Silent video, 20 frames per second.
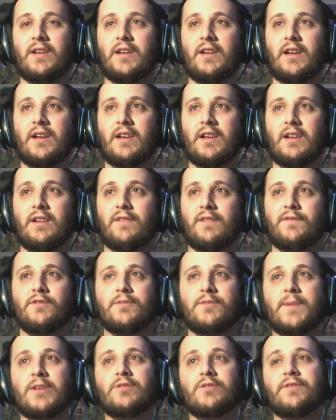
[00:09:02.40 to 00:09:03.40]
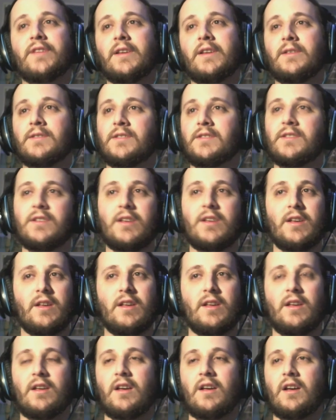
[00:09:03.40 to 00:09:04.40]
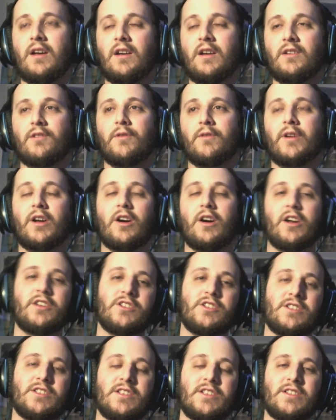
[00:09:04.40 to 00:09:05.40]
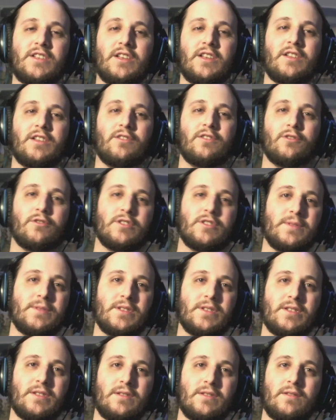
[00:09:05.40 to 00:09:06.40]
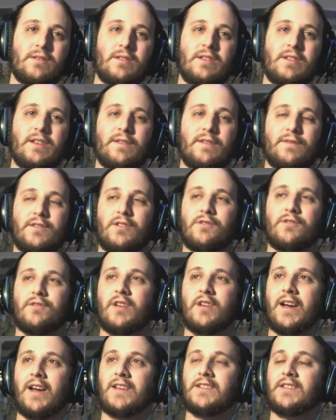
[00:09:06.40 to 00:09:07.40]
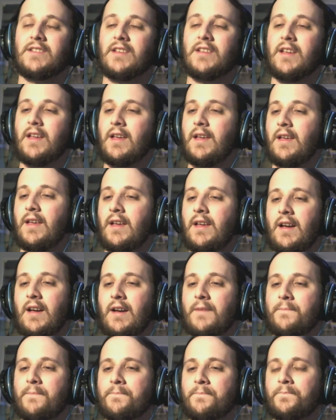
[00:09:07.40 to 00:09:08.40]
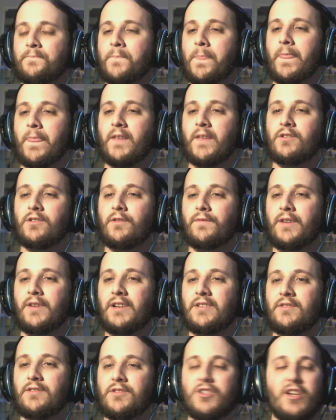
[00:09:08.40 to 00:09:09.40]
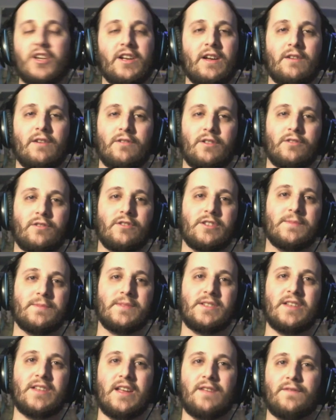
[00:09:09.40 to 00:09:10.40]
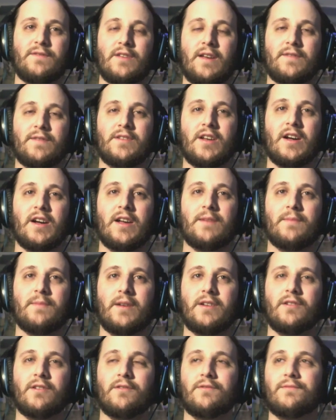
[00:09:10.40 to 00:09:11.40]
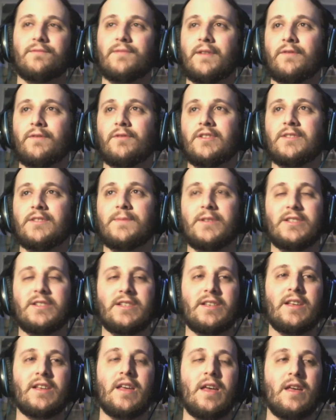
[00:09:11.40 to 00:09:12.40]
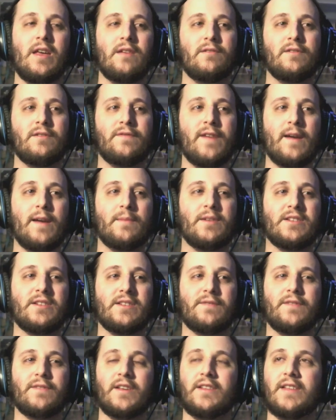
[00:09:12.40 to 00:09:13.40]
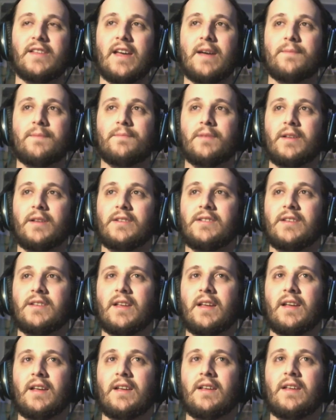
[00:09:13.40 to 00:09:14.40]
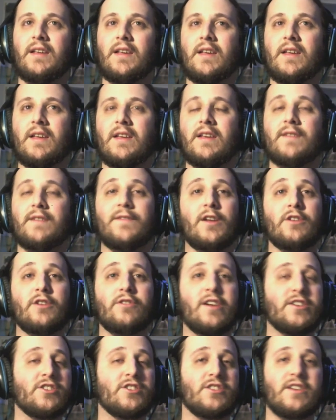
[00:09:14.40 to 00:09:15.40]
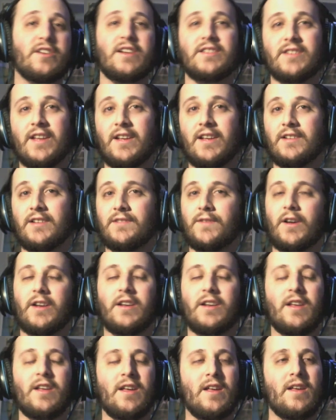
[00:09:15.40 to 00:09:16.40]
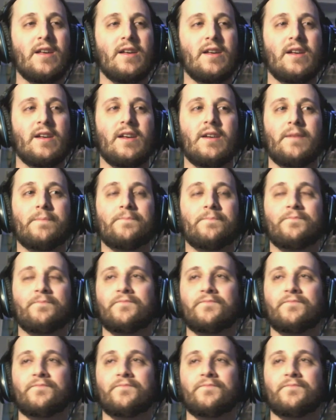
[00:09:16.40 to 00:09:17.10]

uh, a few special things uh, going on, just as a little Christmas gift to you guys. Um, so don't forget to check out on Christmas Day if you have time. I know everyone's busy with family and stuff like that, but uh, if not, you'll catch it the next day. It's fine. Because um,